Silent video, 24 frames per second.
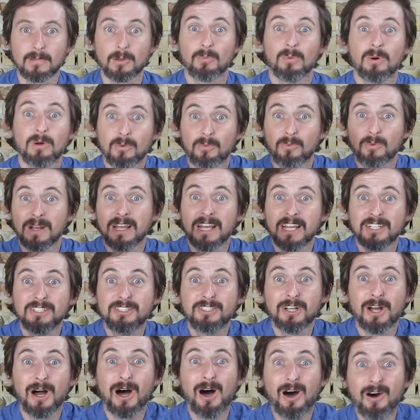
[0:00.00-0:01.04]
Well,
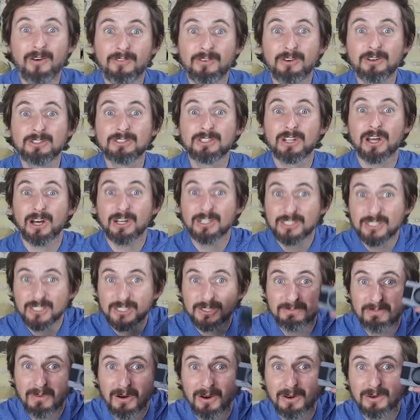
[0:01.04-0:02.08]
Ridge offers a
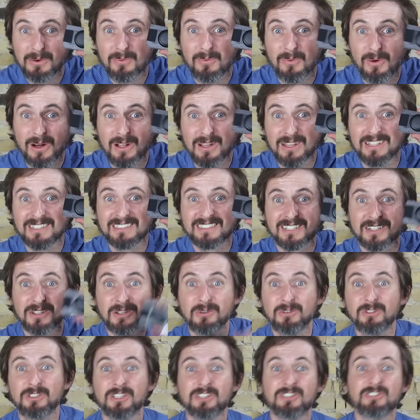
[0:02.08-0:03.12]
smart wallet
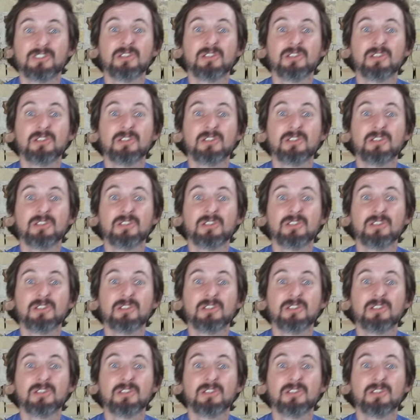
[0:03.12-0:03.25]
solution